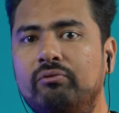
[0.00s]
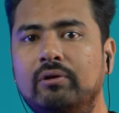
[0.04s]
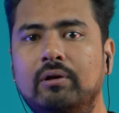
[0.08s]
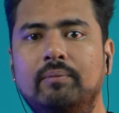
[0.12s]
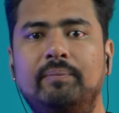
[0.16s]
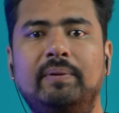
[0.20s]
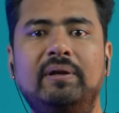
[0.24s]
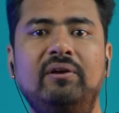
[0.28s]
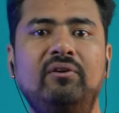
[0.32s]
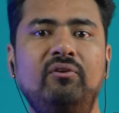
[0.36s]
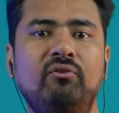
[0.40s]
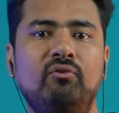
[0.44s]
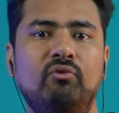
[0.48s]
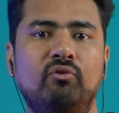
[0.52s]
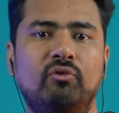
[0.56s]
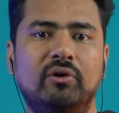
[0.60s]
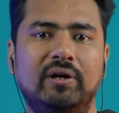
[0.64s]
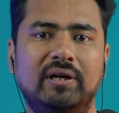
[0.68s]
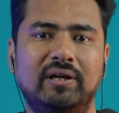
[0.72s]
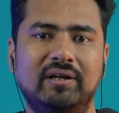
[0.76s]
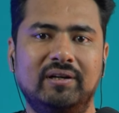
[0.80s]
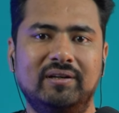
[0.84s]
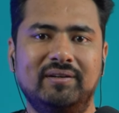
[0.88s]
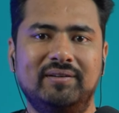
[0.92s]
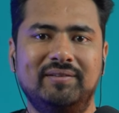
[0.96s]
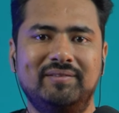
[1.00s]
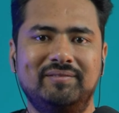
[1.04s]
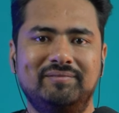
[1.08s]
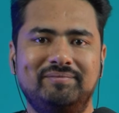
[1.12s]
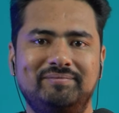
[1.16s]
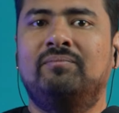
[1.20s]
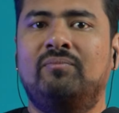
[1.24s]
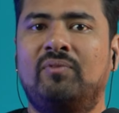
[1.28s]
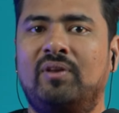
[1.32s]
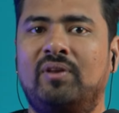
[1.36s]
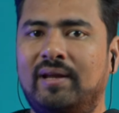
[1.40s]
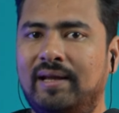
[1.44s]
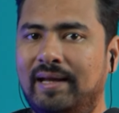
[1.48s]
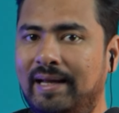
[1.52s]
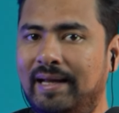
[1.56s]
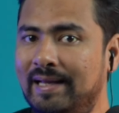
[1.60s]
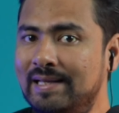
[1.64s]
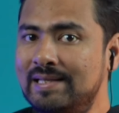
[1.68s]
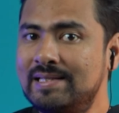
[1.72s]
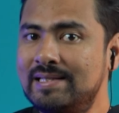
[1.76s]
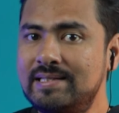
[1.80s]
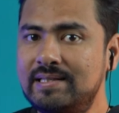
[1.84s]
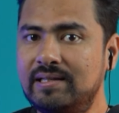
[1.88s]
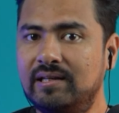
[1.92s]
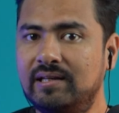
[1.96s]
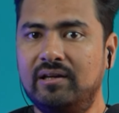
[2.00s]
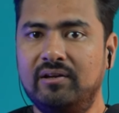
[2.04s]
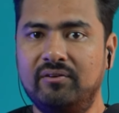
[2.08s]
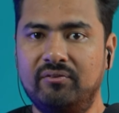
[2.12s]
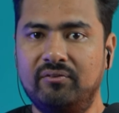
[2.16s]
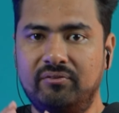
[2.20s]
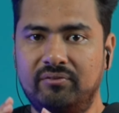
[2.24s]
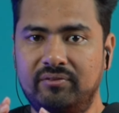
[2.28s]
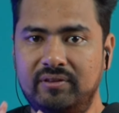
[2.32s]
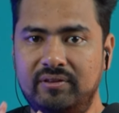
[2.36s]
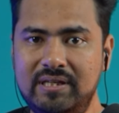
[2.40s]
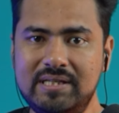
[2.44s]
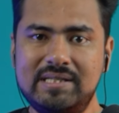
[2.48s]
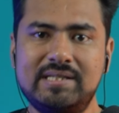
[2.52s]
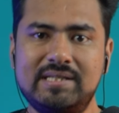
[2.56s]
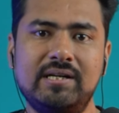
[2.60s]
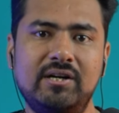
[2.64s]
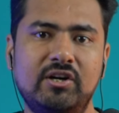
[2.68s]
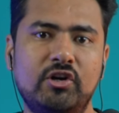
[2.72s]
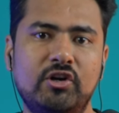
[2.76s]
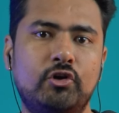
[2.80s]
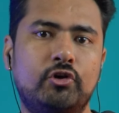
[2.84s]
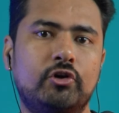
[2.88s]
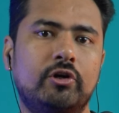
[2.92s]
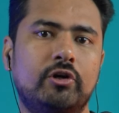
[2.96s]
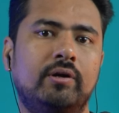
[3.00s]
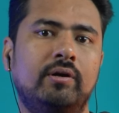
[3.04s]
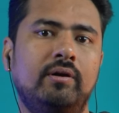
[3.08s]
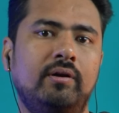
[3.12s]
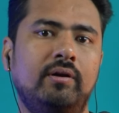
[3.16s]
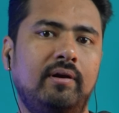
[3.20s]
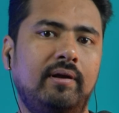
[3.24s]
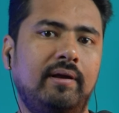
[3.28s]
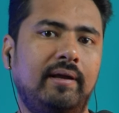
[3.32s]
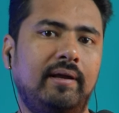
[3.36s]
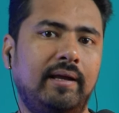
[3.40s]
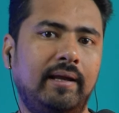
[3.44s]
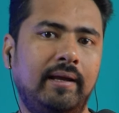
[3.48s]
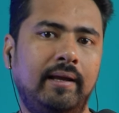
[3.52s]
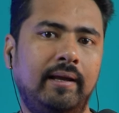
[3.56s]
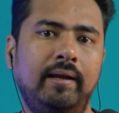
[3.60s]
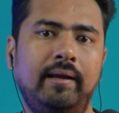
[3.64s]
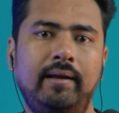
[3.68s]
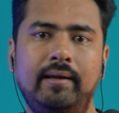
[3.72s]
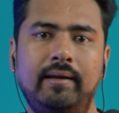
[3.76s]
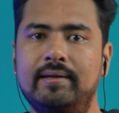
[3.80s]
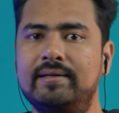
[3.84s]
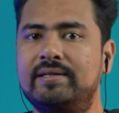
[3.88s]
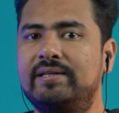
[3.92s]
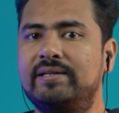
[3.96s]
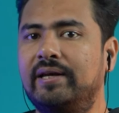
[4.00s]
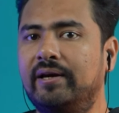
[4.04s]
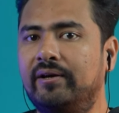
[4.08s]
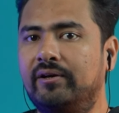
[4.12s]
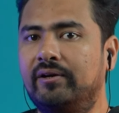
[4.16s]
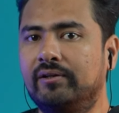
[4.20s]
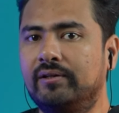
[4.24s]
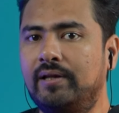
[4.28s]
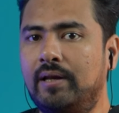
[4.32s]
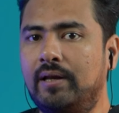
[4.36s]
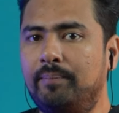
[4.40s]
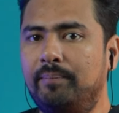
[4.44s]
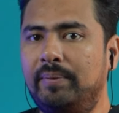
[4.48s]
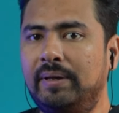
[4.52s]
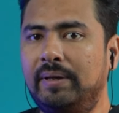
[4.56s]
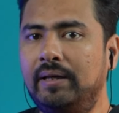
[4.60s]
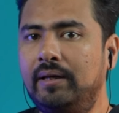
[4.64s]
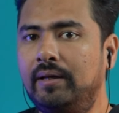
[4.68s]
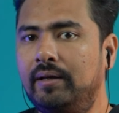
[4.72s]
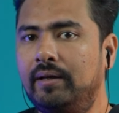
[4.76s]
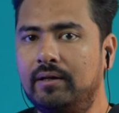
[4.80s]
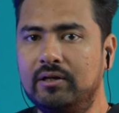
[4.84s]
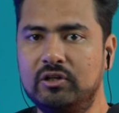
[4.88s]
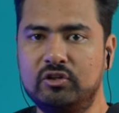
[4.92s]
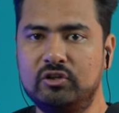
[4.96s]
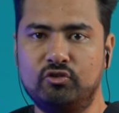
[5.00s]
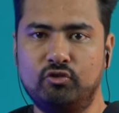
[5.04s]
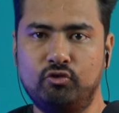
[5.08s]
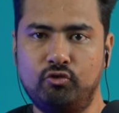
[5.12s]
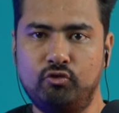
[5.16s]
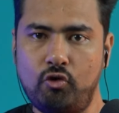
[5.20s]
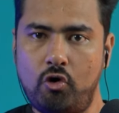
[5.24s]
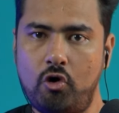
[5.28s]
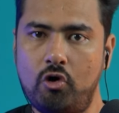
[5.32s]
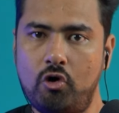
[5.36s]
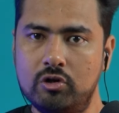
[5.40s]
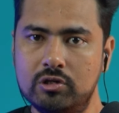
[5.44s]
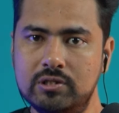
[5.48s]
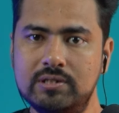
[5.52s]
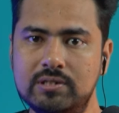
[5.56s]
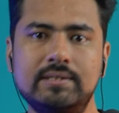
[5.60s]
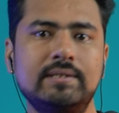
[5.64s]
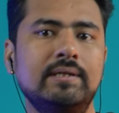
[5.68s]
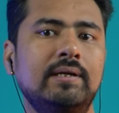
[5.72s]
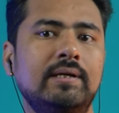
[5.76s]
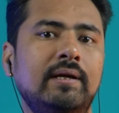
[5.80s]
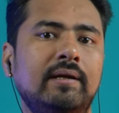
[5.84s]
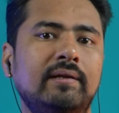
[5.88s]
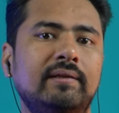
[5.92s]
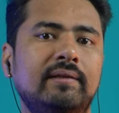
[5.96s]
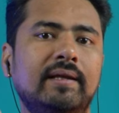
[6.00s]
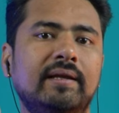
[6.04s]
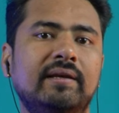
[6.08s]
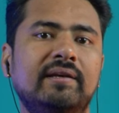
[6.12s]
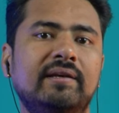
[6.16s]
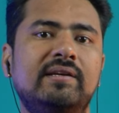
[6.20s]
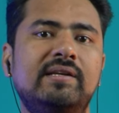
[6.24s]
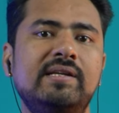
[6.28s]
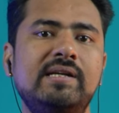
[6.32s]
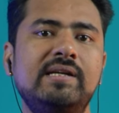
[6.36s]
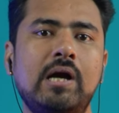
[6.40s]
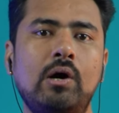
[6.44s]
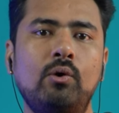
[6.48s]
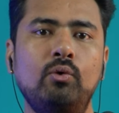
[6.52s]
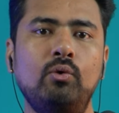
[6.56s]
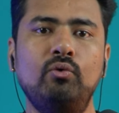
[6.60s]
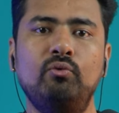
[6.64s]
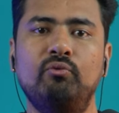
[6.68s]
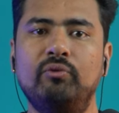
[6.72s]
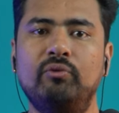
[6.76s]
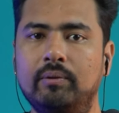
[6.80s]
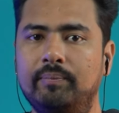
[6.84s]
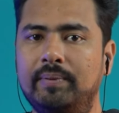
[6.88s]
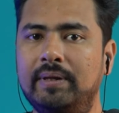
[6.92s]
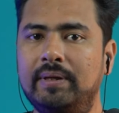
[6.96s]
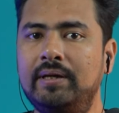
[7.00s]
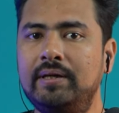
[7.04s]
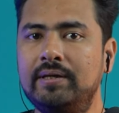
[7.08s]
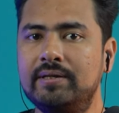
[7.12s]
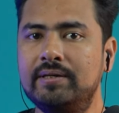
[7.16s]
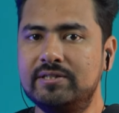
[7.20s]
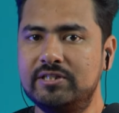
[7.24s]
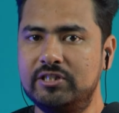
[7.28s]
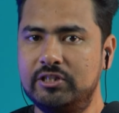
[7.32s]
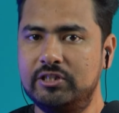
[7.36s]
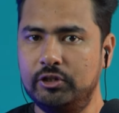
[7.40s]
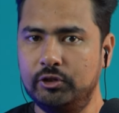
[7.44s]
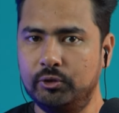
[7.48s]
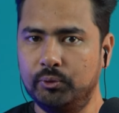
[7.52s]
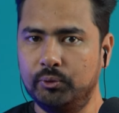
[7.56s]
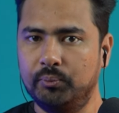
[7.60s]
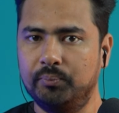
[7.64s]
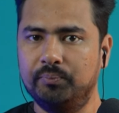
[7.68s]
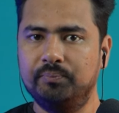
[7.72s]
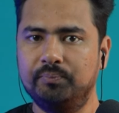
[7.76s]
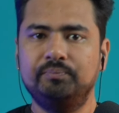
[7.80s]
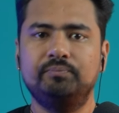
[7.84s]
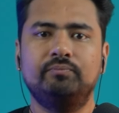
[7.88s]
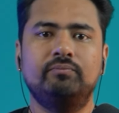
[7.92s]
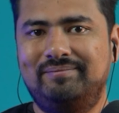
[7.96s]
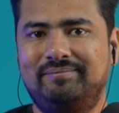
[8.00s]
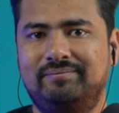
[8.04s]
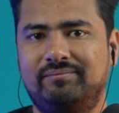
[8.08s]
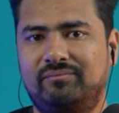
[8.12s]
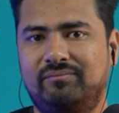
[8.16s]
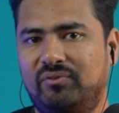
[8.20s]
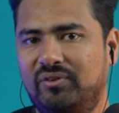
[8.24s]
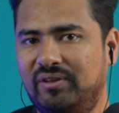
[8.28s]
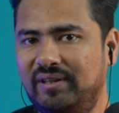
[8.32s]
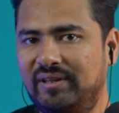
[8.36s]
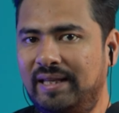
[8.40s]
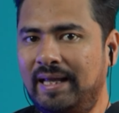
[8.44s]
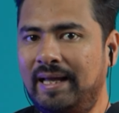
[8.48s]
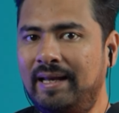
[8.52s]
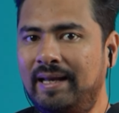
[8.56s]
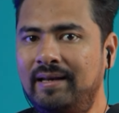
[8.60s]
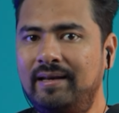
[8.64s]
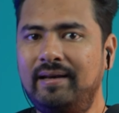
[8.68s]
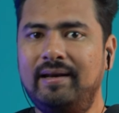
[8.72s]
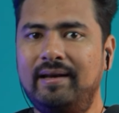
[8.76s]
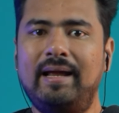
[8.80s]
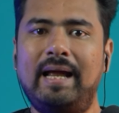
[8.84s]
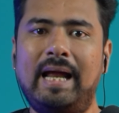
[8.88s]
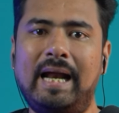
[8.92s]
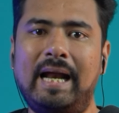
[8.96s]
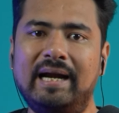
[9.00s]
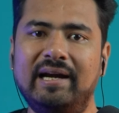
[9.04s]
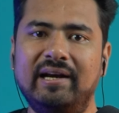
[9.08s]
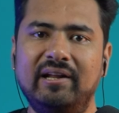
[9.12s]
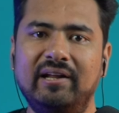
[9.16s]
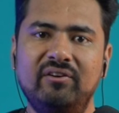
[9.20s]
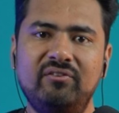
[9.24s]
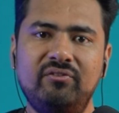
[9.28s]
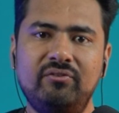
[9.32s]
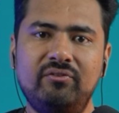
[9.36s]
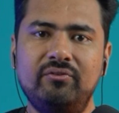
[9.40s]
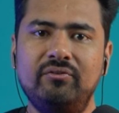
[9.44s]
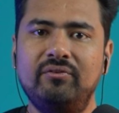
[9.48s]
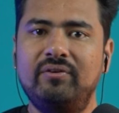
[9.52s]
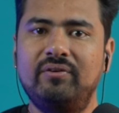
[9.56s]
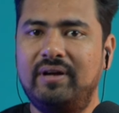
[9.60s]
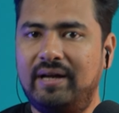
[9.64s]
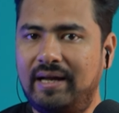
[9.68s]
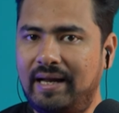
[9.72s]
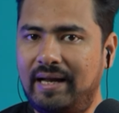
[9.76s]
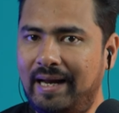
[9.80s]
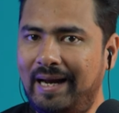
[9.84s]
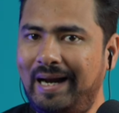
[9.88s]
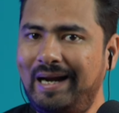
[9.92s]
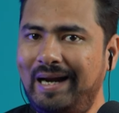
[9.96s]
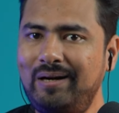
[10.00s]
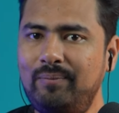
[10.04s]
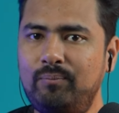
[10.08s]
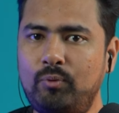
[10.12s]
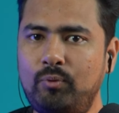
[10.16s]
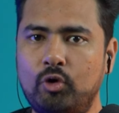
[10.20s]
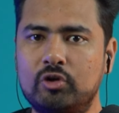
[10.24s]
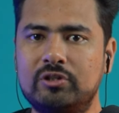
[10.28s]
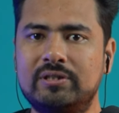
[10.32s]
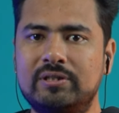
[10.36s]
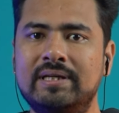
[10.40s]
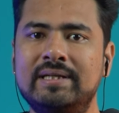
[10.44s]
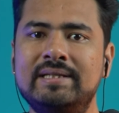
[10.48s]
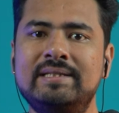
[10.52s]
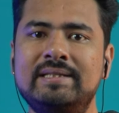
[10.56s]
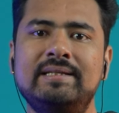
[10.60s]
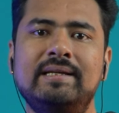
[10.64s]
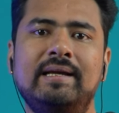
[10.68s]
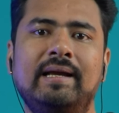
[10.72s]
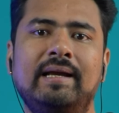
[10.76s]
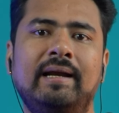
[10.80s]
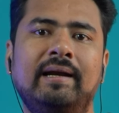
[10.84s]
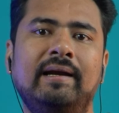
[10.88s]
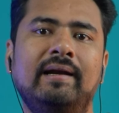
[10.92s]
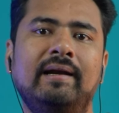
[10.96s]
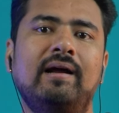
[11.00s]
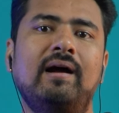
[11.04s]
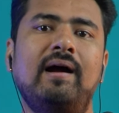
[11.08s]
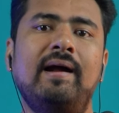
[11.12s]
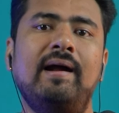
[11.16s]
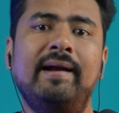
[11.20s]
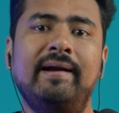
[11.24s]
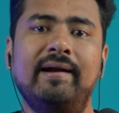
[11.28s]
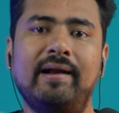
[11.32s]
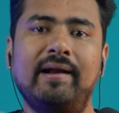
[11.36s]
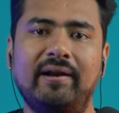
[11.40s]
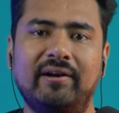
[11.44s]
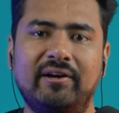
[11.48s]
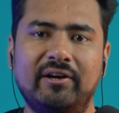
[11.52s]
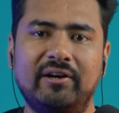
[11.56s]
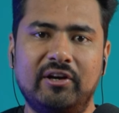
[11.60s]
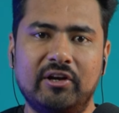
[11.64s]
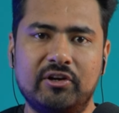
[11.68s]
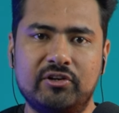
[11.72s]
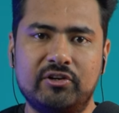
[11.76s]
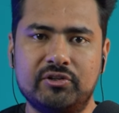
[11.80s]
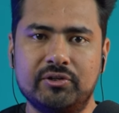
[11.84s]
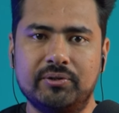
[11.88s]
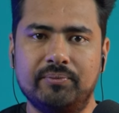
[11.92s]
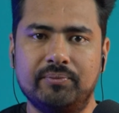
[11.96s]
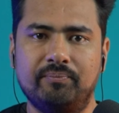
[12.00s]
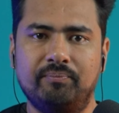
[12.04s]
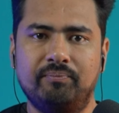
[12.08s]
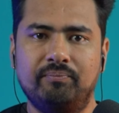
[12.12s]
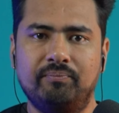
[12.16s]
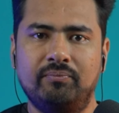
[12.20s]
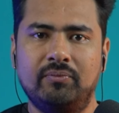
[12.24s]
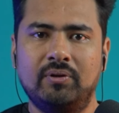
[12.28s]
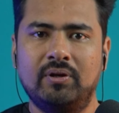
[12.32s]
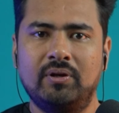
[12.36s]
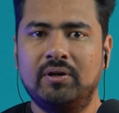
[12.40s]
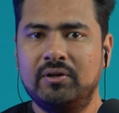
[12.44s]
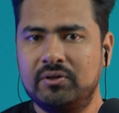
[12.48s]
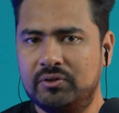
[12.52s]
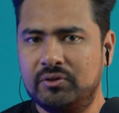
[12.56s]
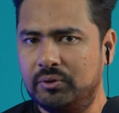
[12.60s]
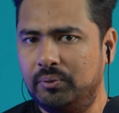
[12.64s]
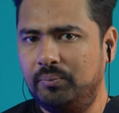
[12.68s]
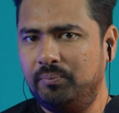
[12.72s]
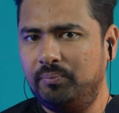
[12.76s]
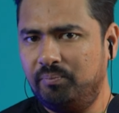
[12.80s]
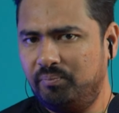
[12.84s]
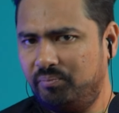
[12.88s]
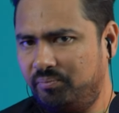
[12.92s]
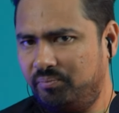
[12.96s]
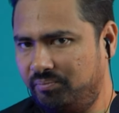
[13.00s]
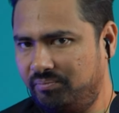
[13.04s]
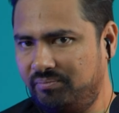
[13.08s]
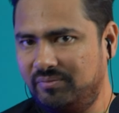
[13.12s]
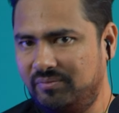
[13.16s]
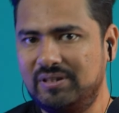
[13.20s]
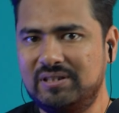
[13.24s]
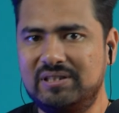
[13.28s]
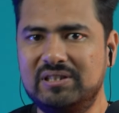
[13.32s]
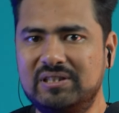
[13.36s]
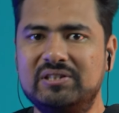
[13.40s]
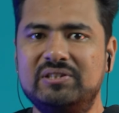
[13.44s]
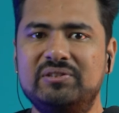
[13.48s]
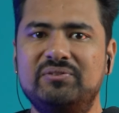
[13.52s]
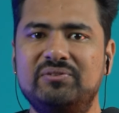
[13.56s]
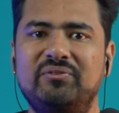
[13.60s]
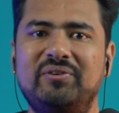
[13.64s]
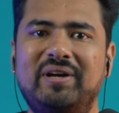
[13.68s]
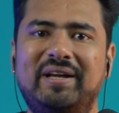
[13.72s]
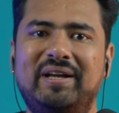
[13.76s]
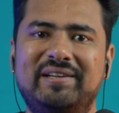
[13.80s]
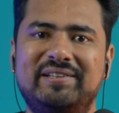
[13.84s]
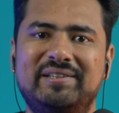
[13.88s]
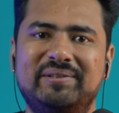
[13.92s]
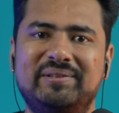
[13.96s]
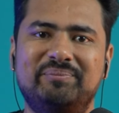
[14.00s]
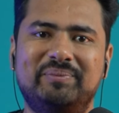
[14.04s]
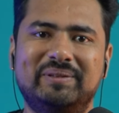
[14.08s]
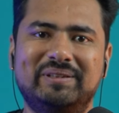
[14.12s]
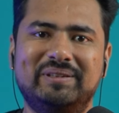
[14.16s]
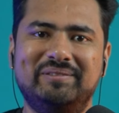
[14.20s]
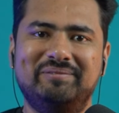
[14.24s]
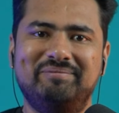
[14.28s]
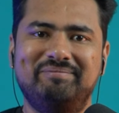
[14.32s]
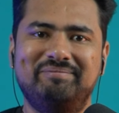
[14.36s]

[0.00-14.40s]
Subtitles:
will be 1. Else, if this condition A is greater than B is false, then D out will be 0. Then and if, and process and end architecture. So this is very simple.